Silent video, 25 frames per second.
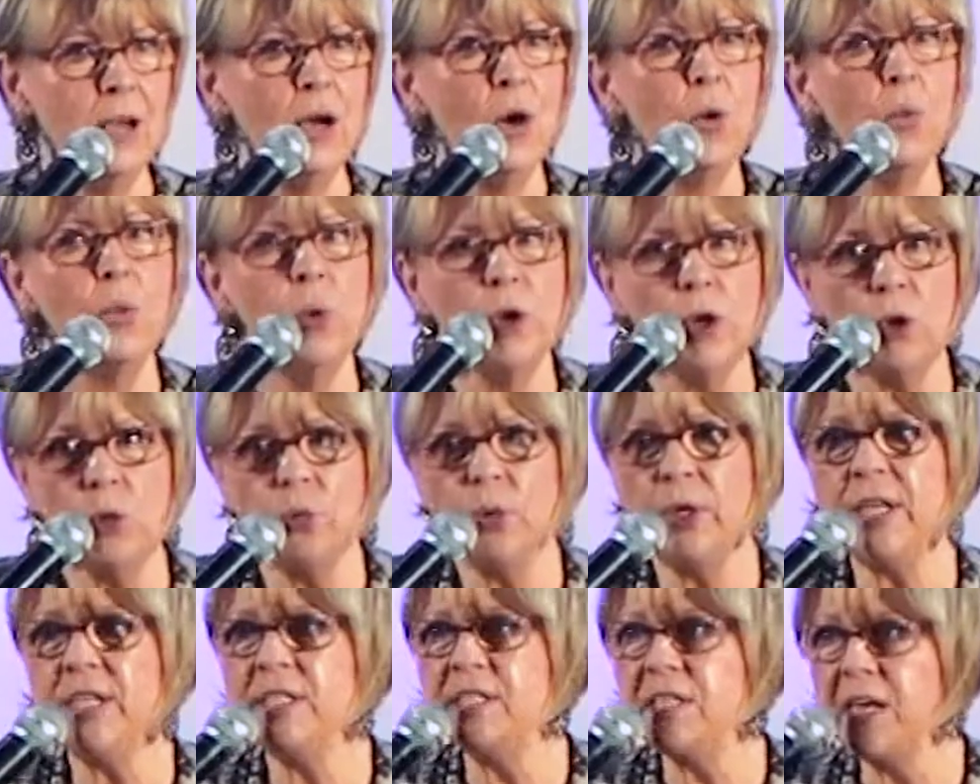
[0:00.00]
Will
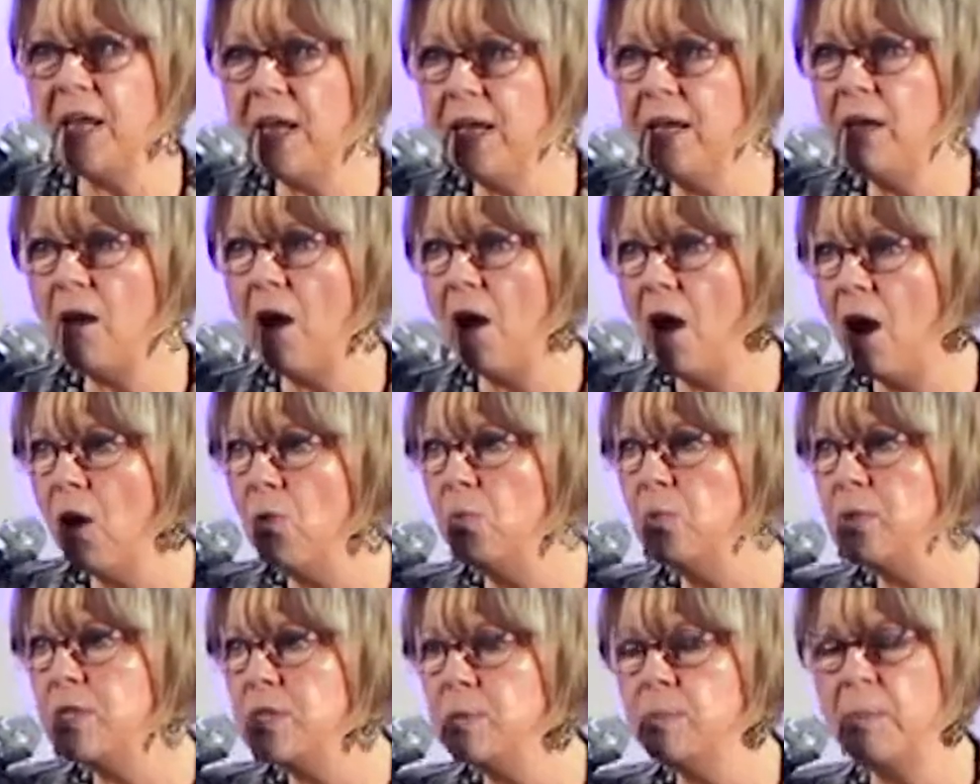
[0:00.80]
we take our
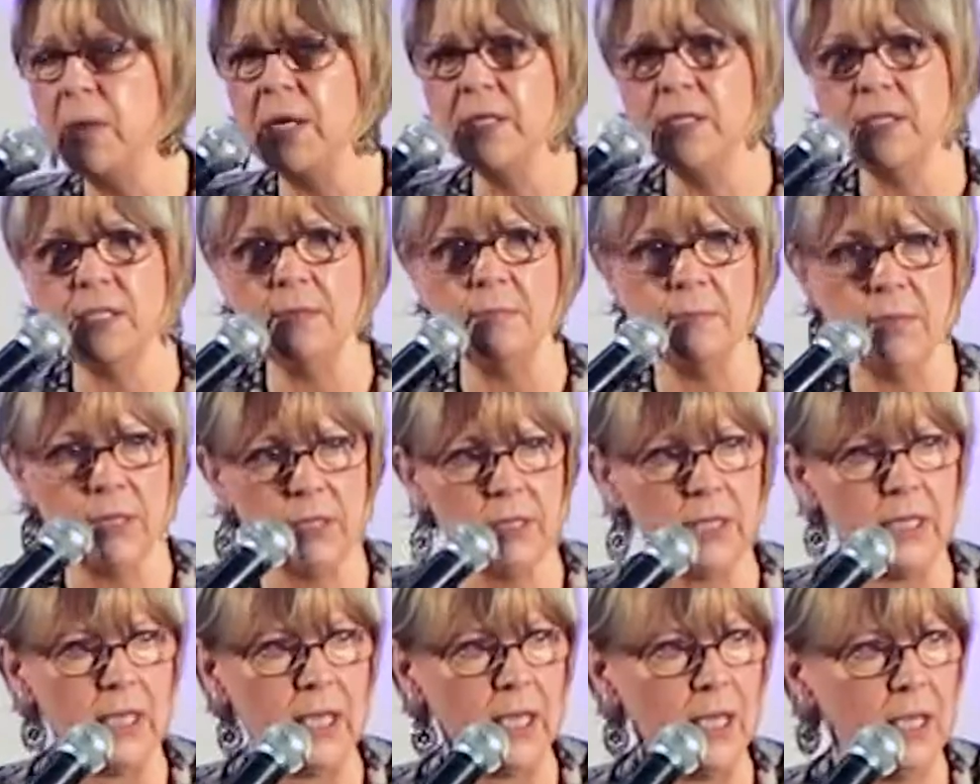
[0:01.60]

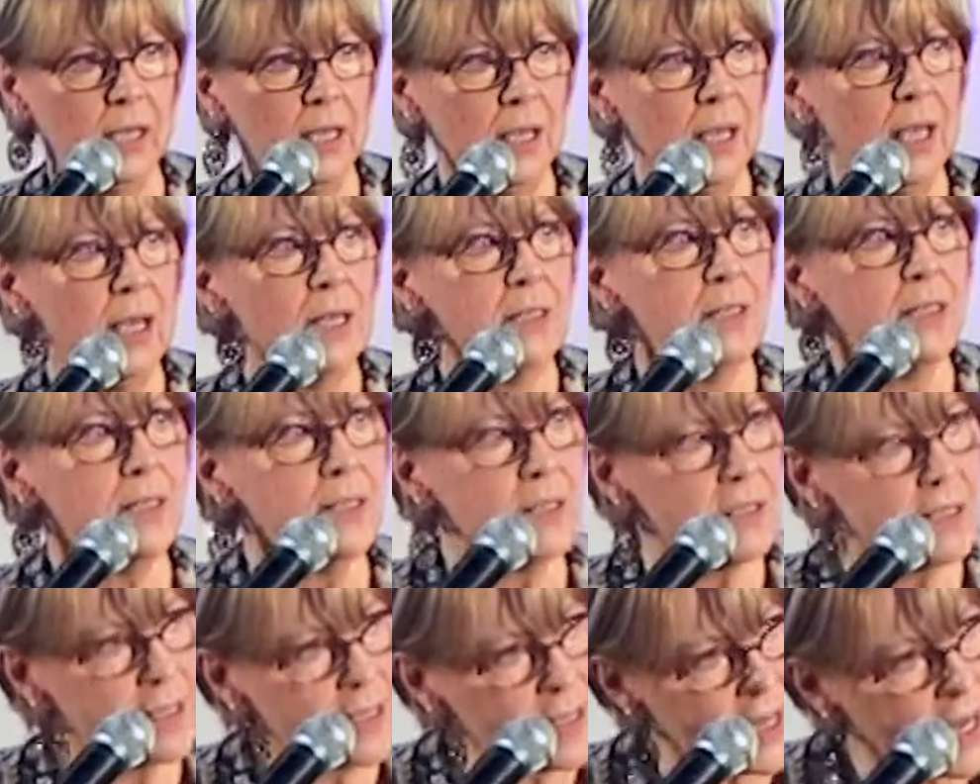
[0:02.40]
responsibility to
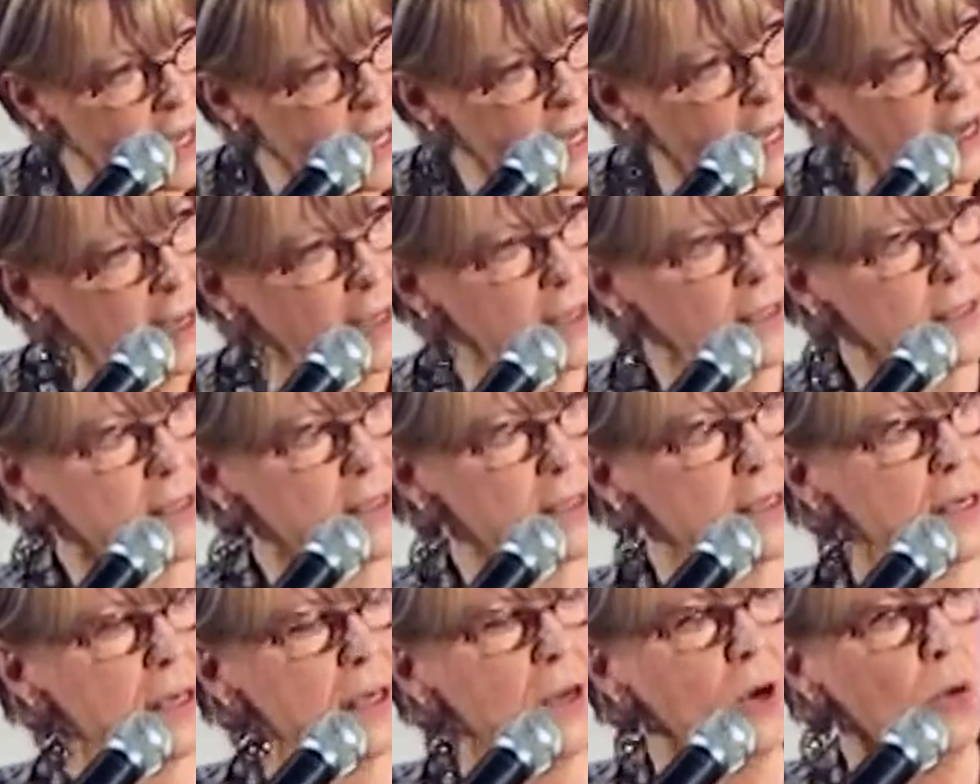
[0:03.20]
stand
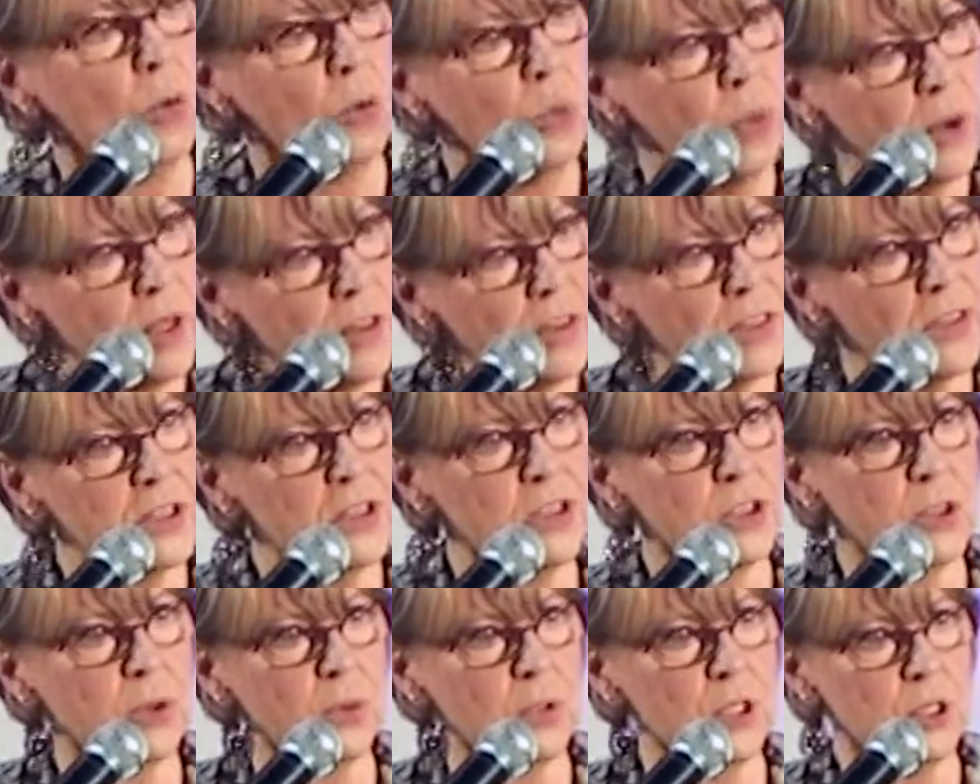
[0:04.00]
with the
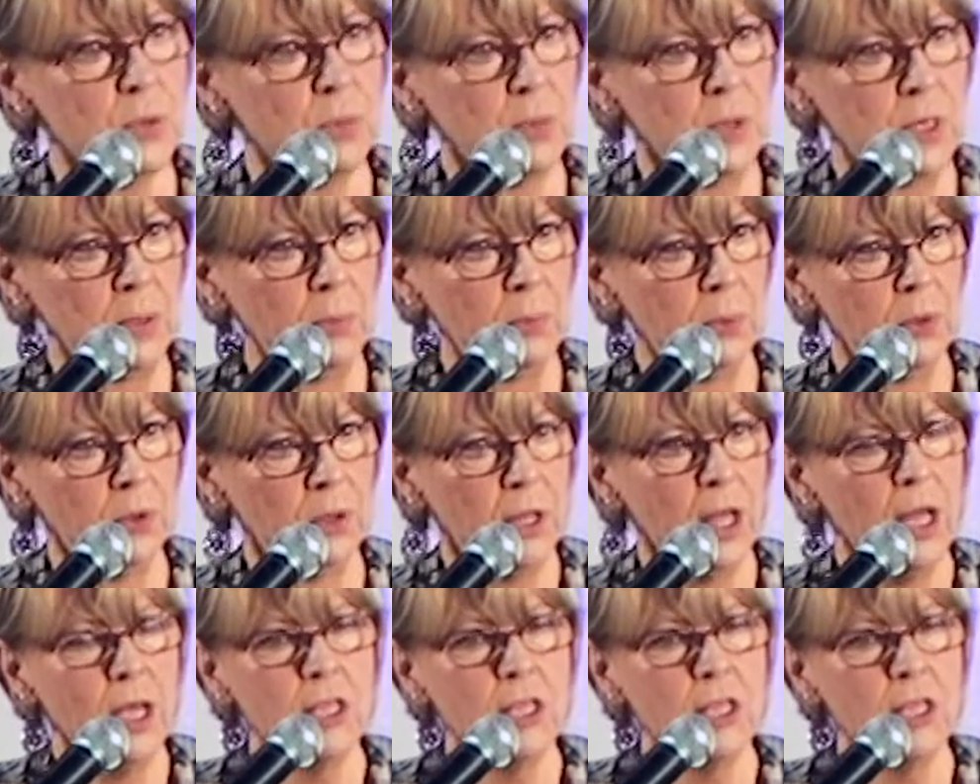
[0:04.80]
Jewish people,